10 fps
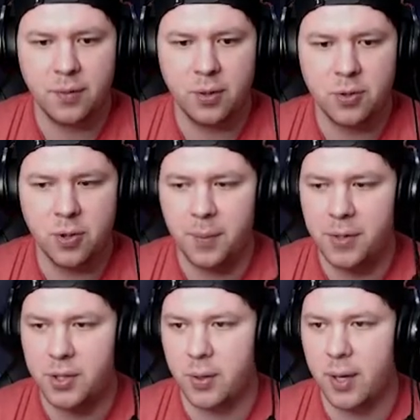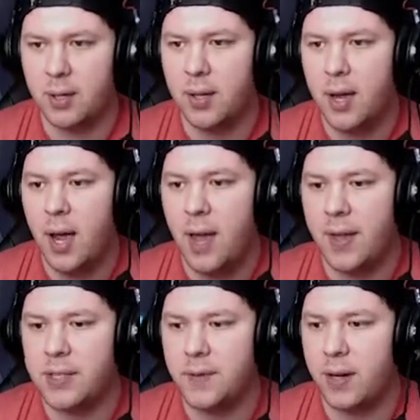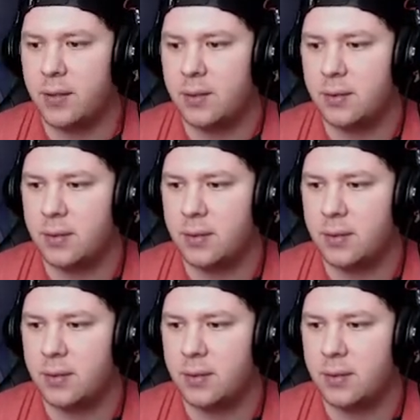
if you do destroy the monster? Okay. That's fine.